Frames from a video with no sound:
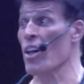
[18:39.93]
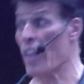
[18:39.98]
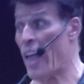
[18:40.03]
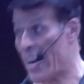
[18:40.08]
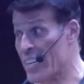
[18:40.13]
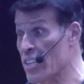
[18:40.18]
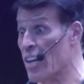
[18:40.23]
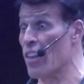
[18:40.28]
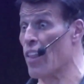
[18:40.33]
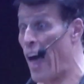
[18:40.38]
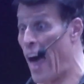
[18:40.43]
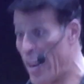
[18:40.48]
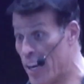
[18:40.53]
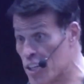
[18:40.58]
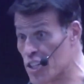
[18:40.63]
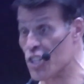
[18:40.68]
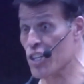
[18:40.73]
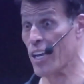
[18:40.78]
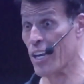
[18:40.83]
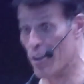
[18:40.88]
collect a lot of
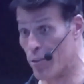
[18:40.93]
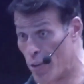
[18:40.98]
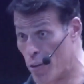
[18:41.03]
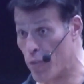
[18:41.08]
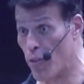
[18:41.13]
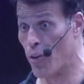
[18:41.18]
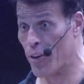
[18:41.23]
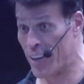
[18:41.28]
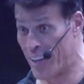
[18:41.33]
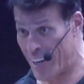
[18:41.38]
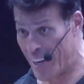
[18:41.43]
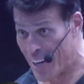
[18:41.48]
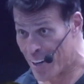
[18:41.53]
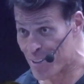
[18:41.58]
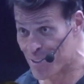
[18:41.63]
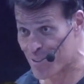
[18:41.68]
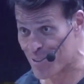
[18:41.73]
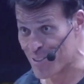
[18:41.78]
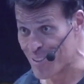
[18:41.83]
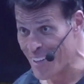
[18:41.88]
shit over 40
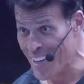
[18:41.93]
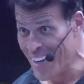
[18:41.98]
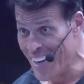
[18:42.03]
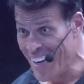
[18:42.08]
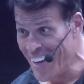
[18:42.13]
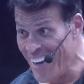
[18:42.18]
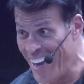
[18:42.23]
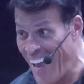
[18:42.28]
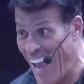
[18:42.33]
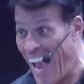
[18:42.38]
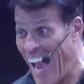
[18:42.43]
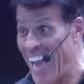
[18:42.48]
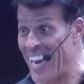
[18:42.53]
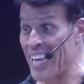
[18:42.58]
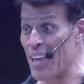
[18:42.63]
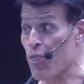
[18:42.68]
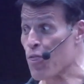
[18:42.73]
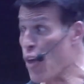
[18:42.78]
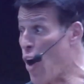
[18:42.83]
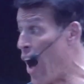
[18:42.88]
years. And
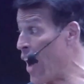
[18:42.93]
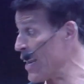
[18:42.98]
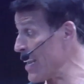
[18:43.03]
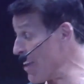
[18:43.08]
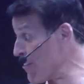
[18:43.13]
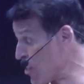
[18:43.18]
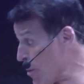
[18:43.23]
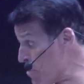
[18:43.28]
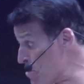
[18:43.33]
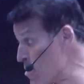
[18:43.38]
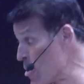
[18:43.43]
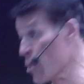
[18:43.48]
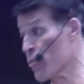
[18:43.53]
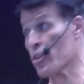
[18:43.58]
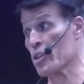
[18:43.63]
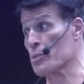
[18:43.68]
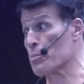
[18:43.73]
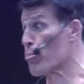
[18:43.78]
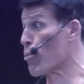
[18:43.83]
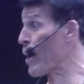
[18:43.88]
he thought, if the
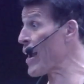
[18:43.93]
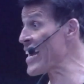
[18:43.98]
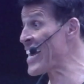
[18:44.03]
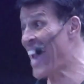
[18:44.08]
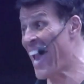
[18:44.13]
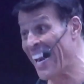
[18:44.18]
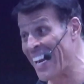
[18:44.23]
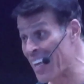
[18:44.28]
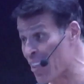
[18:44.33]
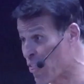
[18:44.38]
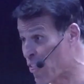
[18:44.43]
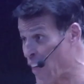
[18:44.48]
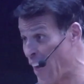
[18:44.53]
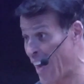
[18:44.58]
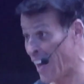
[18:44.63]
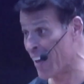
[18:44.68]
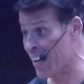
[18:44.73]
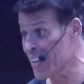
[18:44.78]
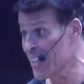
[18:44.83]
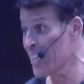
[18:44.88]
movers break
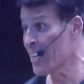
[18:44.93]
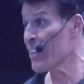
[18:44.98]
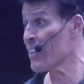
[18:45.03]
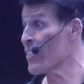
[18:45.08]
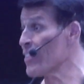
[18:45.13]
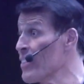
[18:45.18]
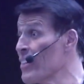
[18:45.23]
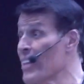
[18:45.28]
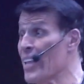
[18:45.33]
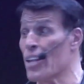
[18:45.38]
anything,